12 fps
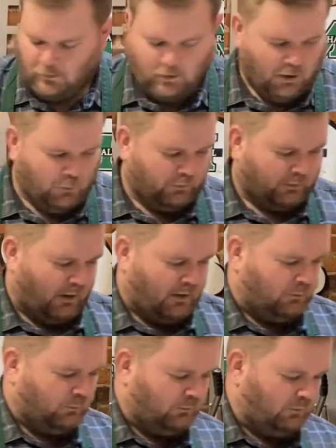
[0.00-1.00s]
And we're kind
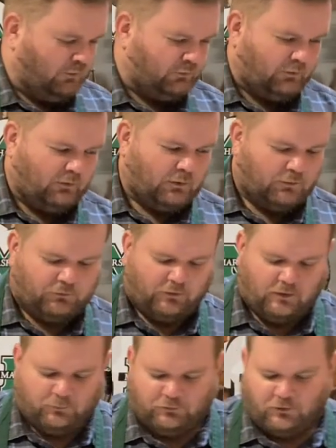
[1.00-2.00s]
of using the
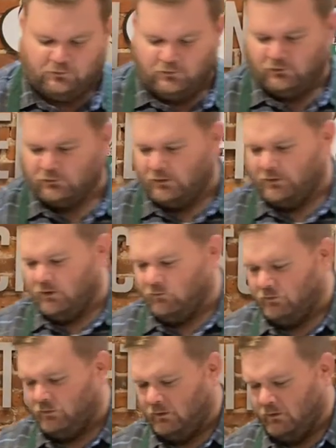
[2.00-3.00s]
same seasonings on
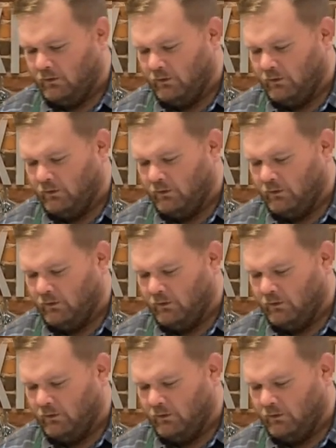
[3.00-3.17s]
everything.